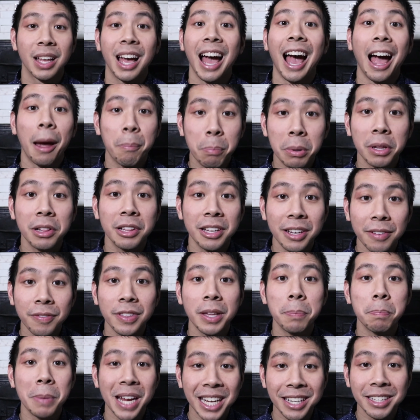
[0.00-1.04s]
I believe the
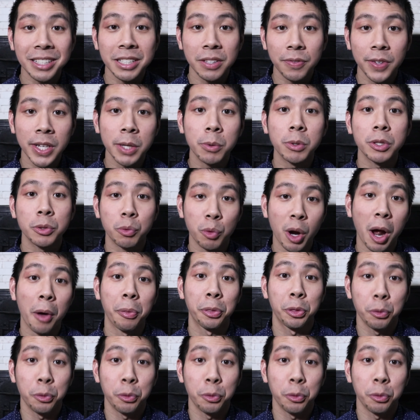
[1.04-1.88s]
maintenance fee was around